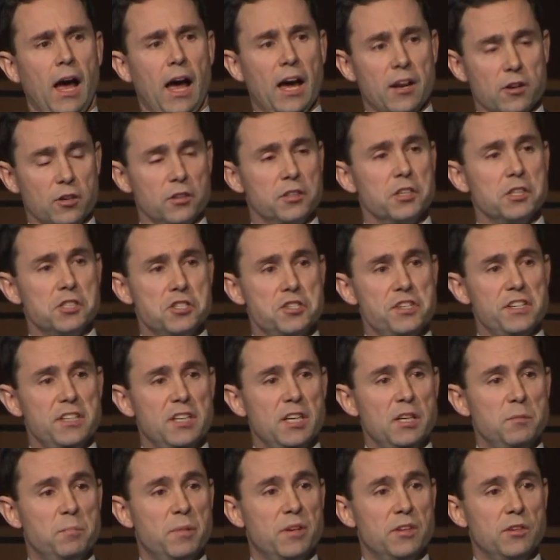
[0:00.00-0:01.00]
And under
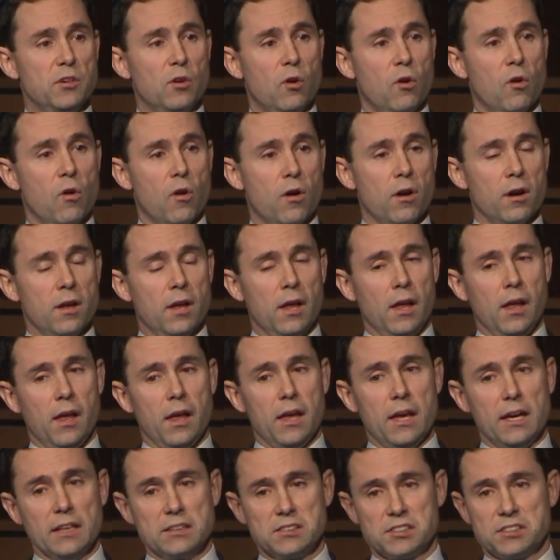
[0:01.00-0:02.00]
GDPR,
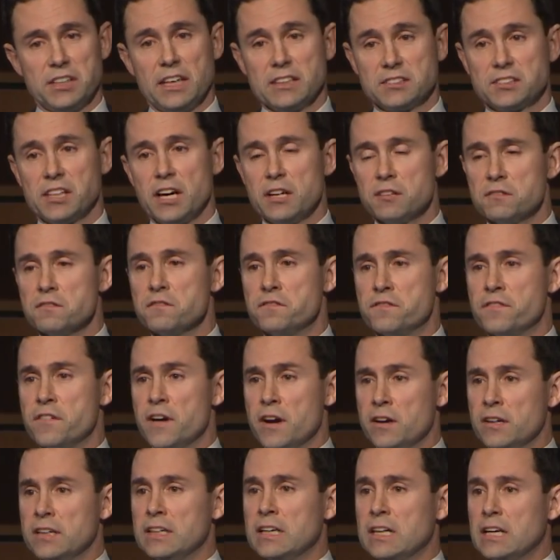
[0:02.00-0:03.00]
it sets out in
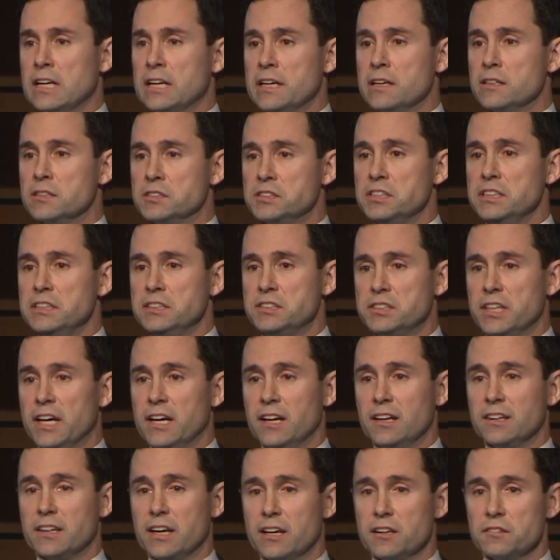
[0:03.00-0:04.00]
fairly clear
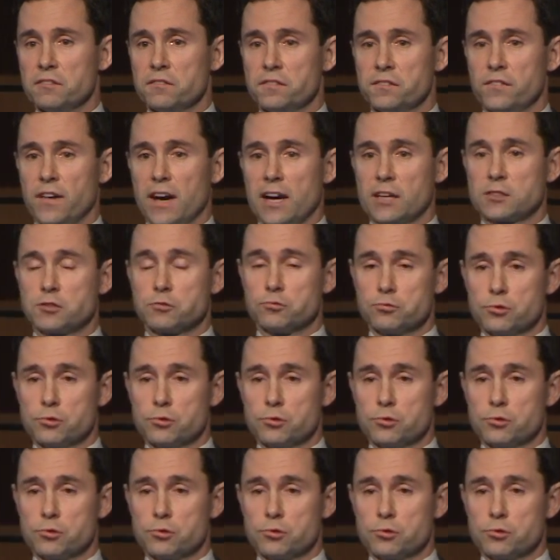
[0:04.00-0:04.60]
detail that, in fact,